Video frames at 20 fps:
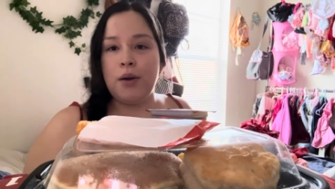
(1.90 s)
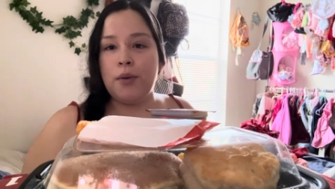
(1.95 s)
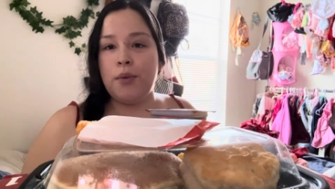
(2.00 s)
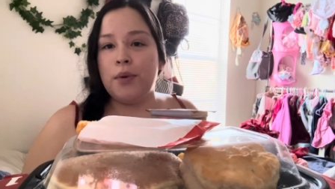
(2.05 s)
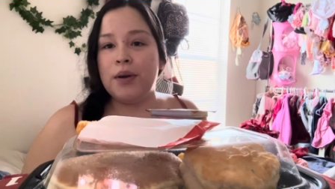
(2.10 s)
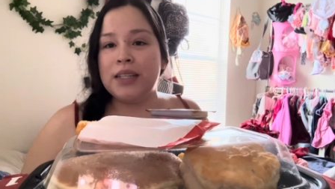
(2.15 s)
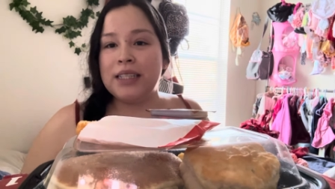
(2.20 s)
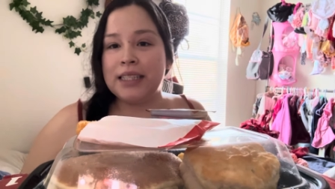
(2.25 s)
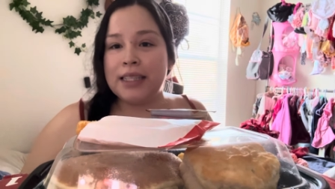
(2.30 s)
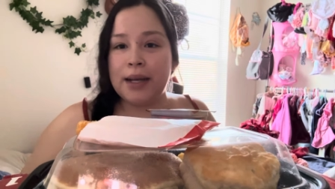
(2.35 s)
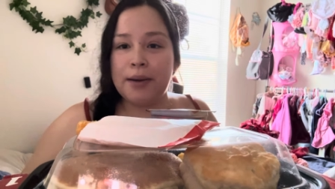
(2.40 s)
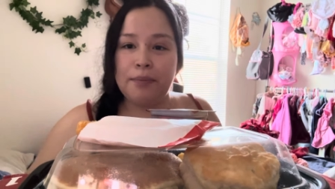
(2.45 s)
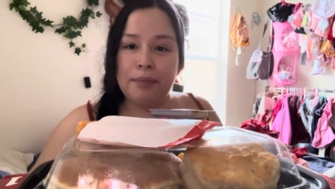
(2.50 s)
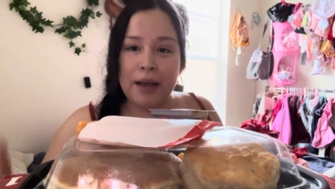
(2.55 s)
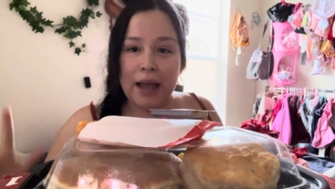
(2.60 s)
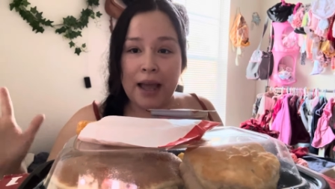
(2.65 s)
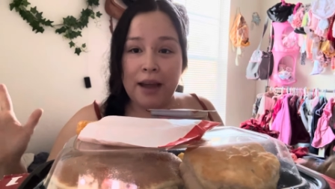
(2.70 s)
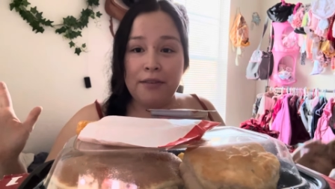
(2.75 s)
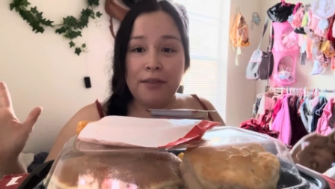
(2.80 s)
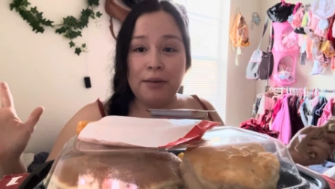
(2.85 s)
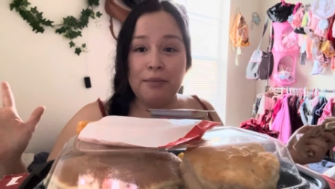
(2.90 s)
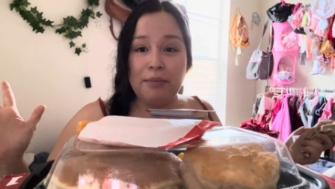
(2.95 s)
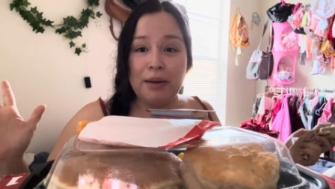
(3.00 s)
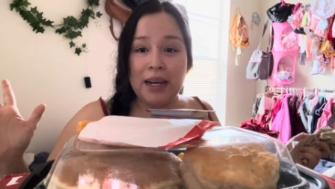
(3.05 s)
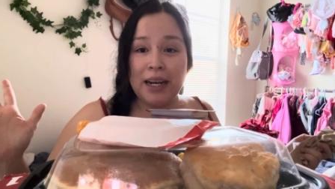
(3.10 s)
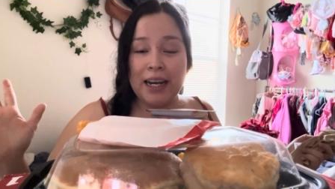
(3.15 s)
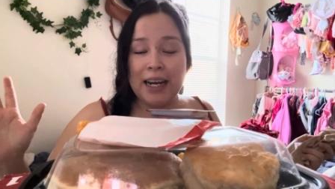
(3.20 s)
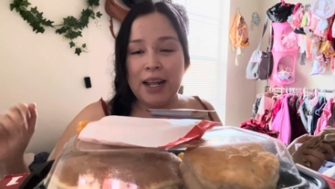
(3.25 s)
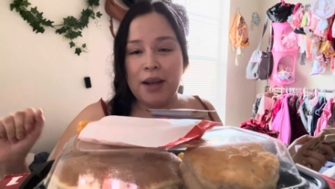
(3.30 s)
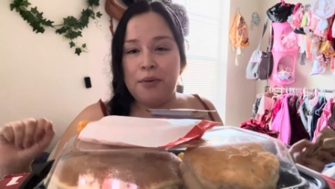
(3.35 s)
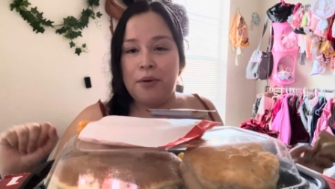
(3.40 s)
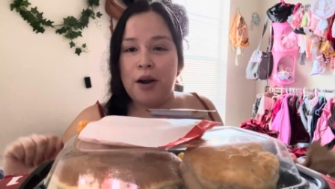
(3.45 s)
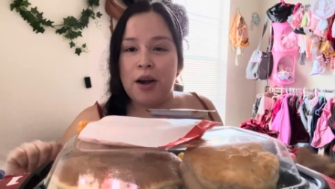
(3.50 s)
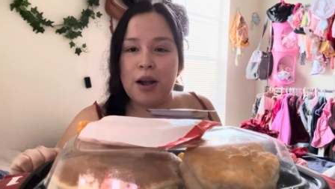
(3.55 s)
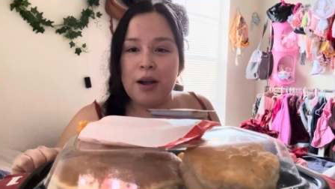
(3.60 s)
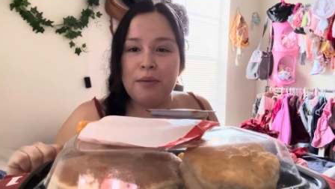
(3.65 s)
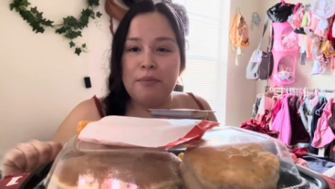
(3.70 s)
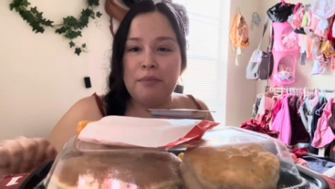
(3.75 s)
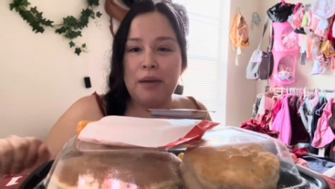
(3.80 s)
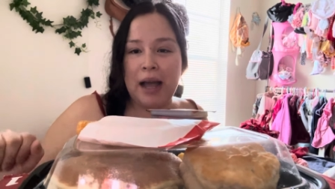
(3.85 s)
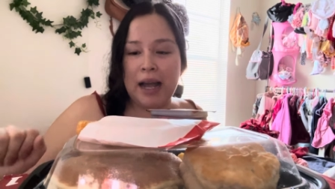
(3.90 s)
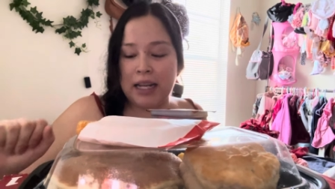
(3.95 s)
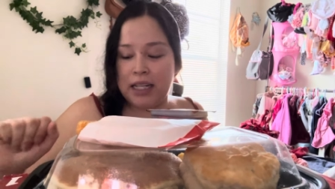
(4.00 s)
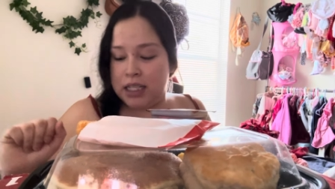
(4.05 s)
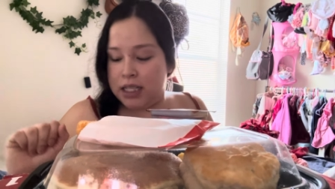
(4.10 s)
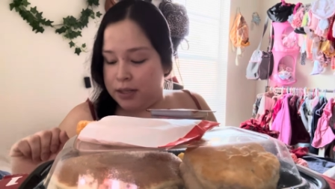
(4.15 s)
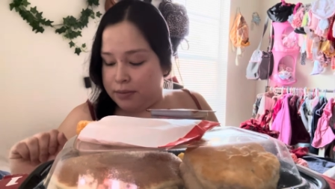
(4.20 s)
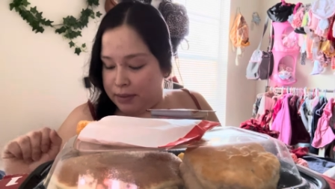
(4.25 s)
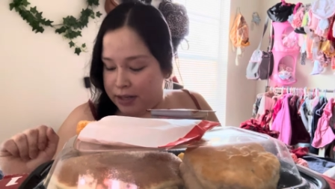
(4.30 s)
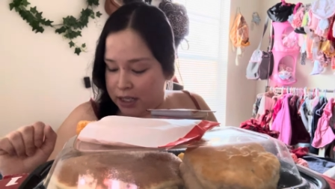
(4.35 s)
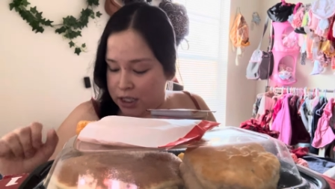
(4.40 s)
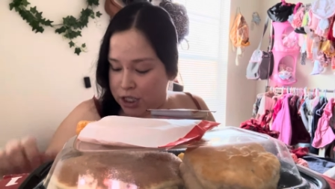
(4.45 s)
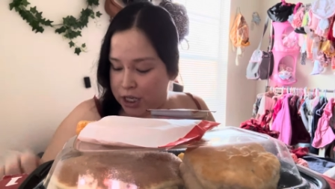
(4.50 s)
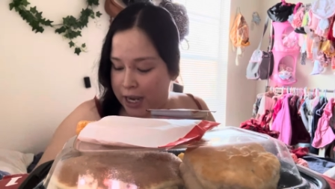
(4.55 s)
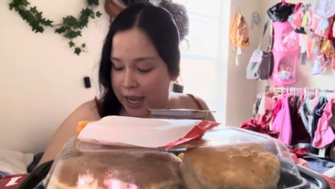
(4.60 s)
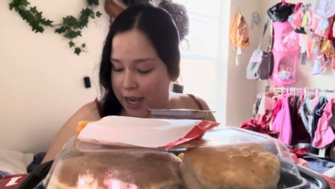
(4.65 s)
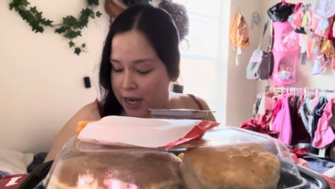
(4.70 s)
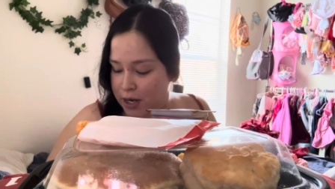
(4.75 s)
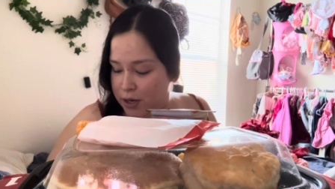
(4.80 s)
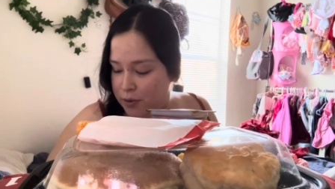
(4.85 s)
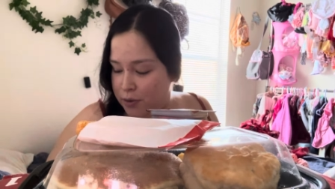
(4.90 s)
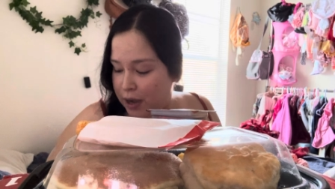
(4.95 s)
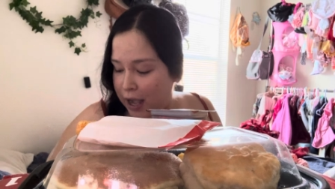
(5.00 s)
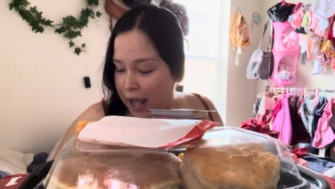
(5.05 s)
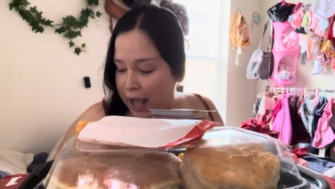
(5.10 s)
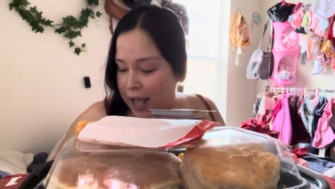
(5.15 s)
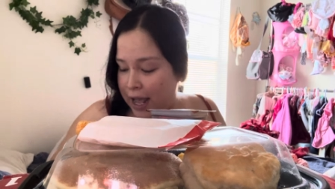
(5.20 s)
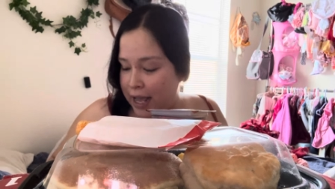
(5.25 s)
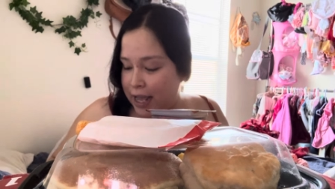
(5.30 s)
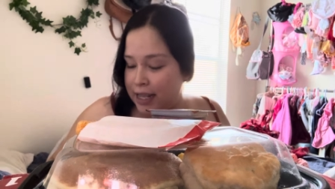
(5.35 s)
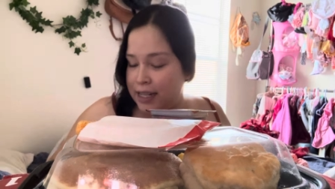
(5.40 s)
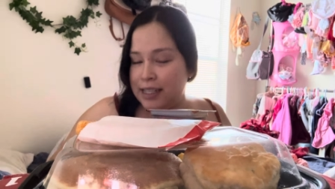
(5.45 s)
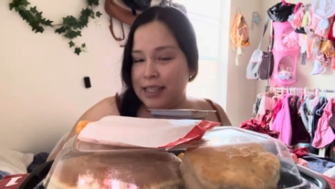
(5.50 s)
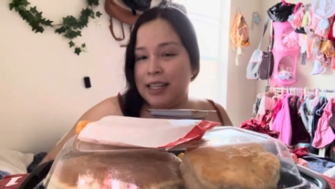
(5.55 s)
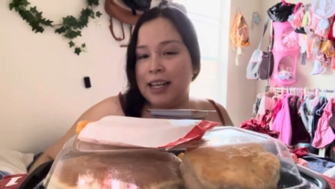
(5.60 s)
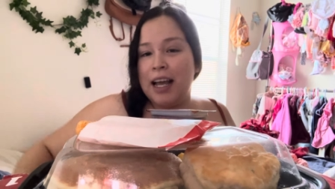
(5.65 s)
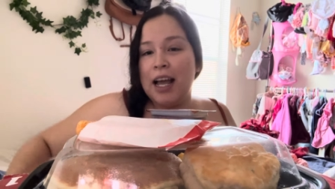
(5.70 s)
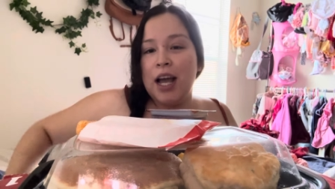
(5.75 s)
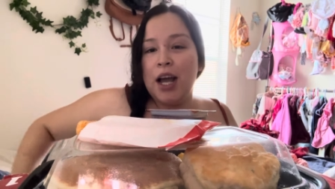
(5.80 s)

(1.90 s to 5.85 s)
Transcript: what's up everybody welcome back to my channel guys